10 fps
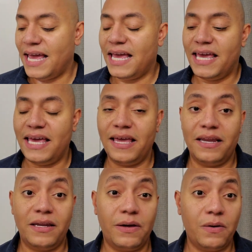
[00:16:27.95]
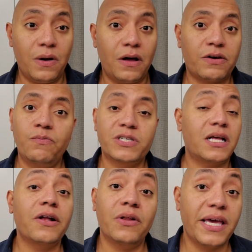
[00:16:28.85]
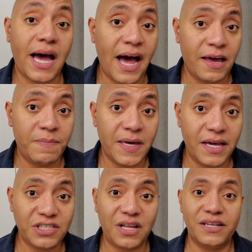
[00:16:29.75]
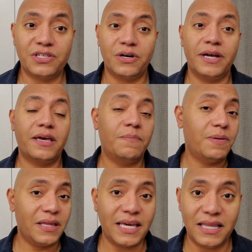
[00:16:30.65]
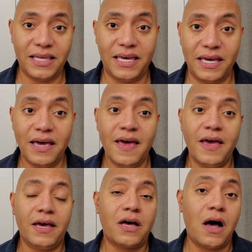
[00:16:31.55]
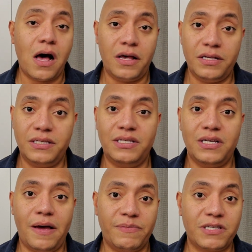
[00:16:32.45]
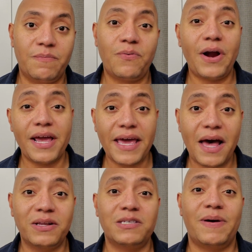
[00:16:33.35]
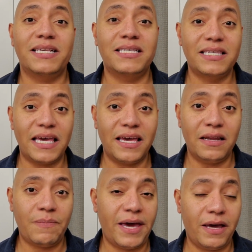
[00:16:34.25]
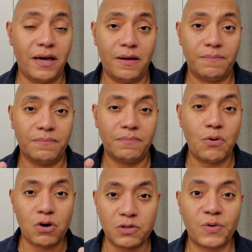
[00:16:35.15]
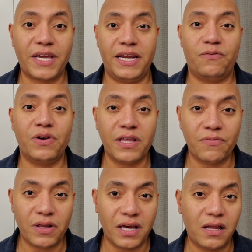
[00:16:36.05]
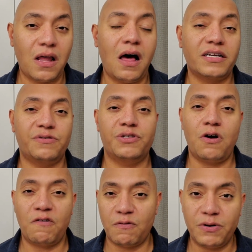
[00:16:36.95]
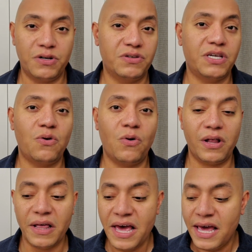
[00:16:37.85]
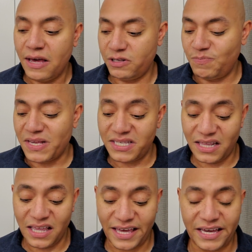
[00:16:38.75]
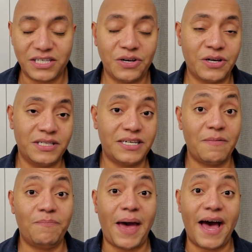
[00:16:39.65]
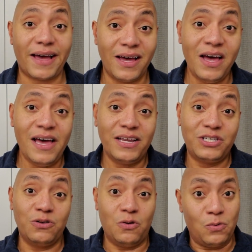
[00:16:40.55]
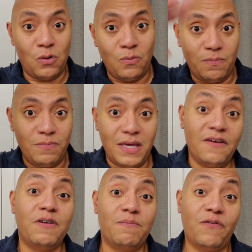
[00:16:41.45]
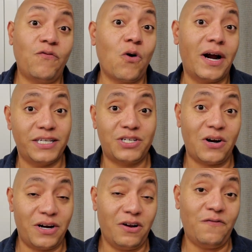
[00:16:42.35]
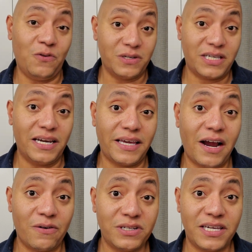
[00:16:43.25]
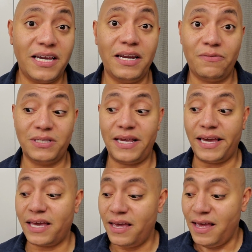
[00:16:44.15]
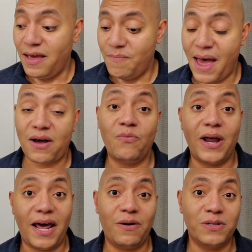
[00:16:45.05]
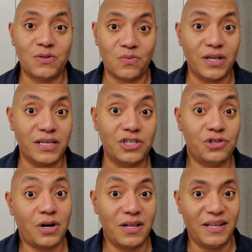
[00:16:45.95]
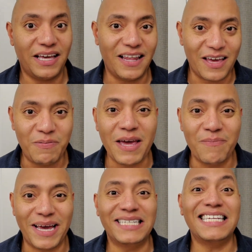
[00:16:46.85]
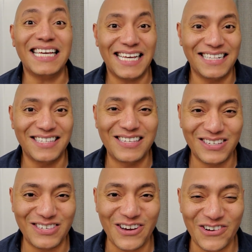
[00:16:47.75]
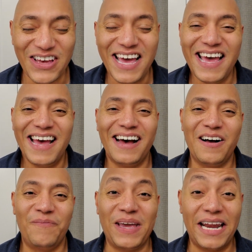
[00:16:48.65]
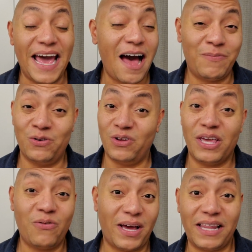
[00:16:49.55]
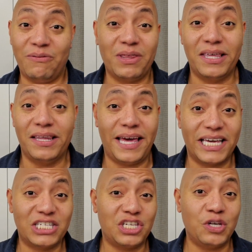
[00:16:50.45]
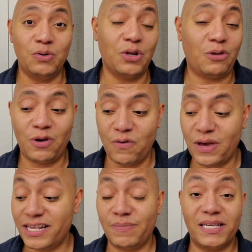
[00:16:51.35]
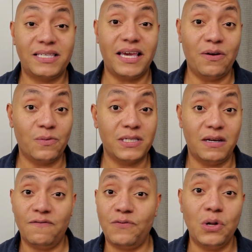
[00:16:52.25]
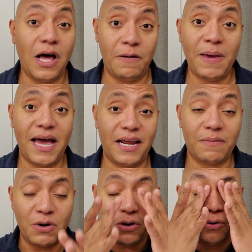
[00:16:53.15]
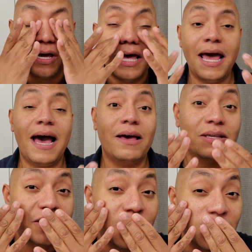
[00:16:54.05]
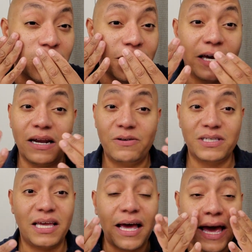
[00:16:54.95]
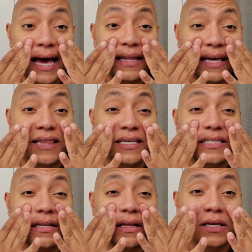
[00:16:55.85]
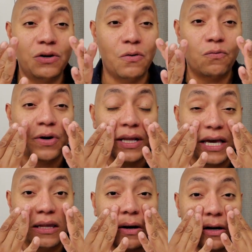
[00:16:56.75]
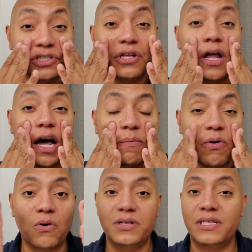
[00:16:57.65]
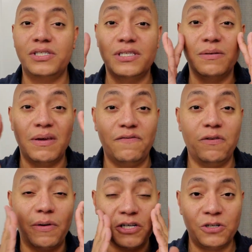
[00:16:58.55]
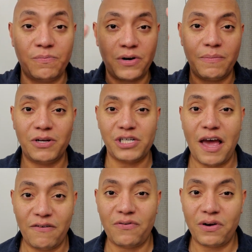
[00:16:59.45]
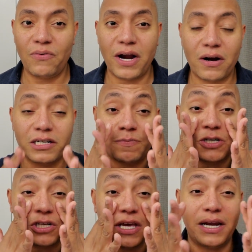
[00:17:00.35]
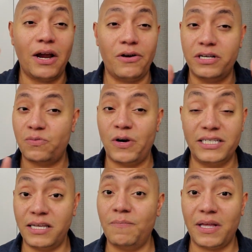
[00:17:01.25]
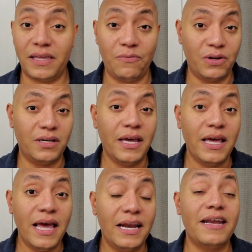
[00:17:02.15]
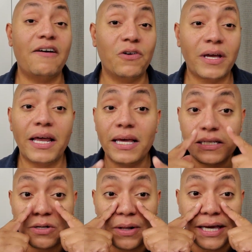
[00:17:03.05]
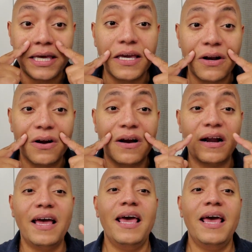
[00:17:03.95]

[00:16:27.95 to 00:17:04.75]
it was clearly a high pH cleanser. It completely caused some breakouts. My skin, my pores were getting really, really clogged. It was overproducing oil. It was basically like I took a step back to even before I started a full skincare routine. It was like back when I was really struggling, like in my teens. So, and it happened really quickly. Within like 2 to 3 weeks, my skin was in full on panic mode. I started looking and I had like these, you know, really enlarged clogged pores and just some inflammation pretty much everywhere, especially in areas where I typically would never get it. So like here,